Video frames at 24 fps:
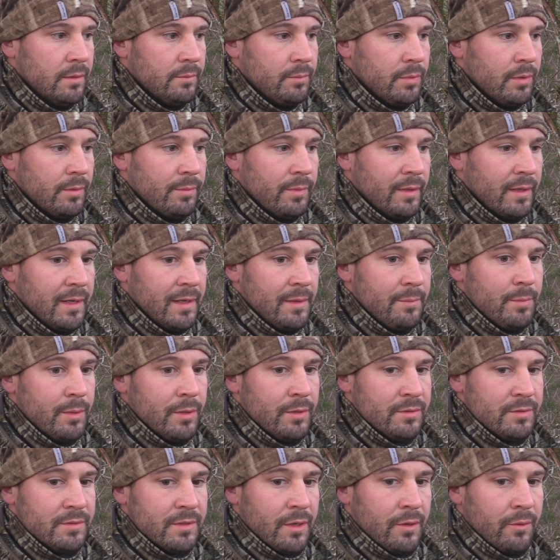put my knee
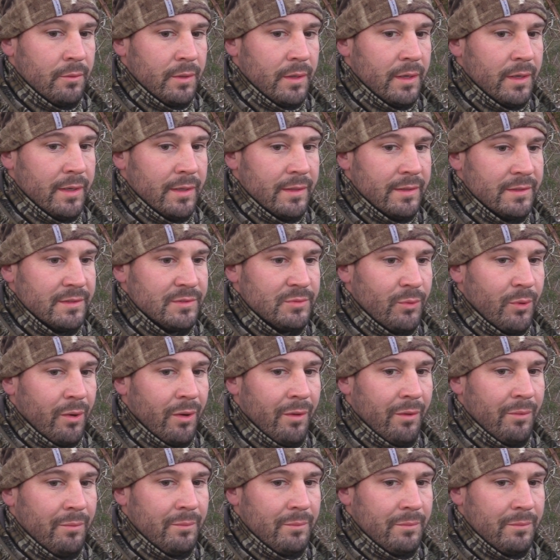boots on, get in the
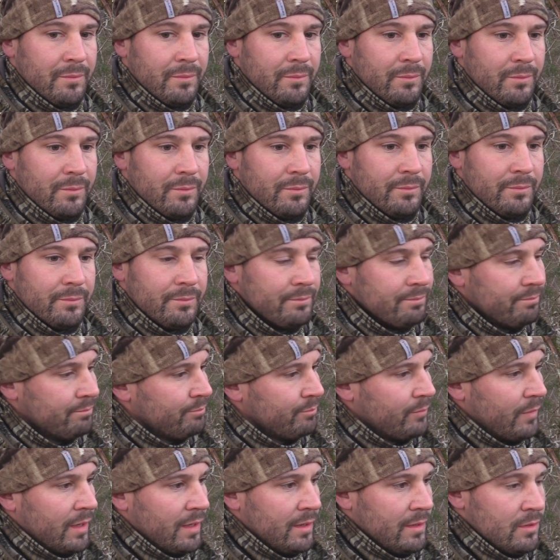swamp,
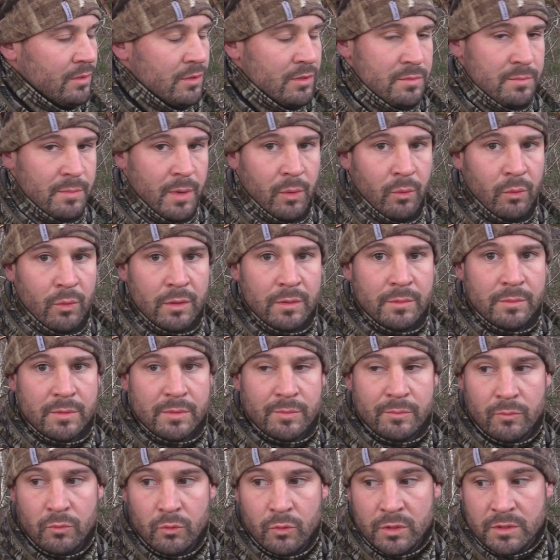and use my
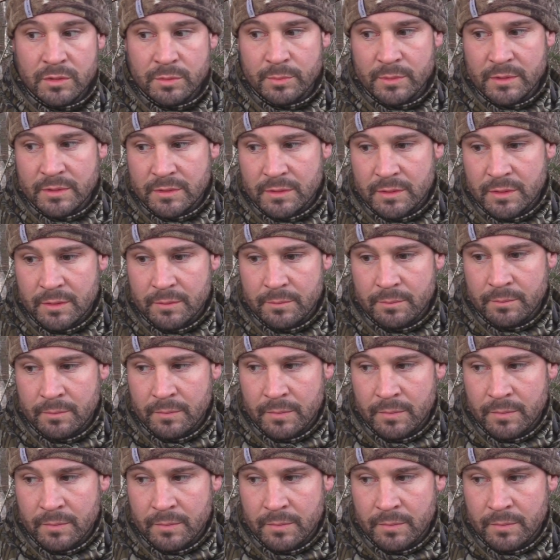woodsmanship.